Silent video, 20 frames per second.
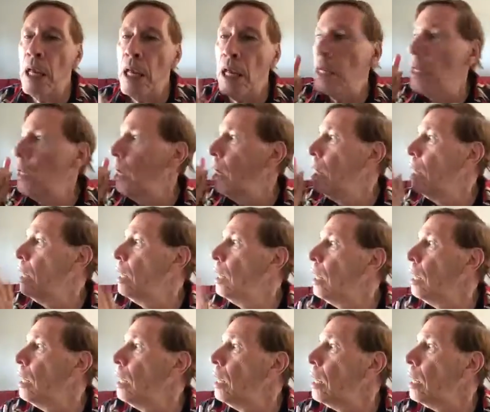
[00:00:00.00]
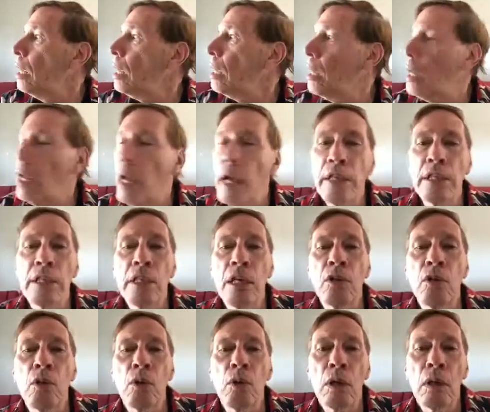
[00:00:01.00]
And I
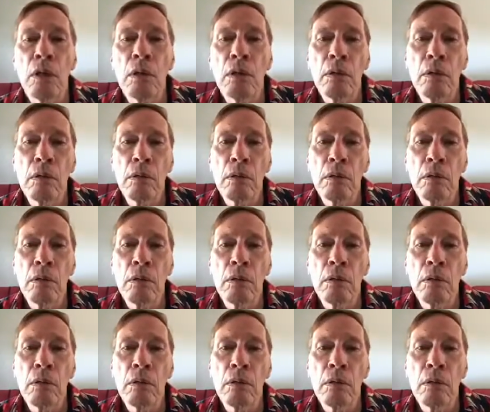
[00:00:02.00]
said to her,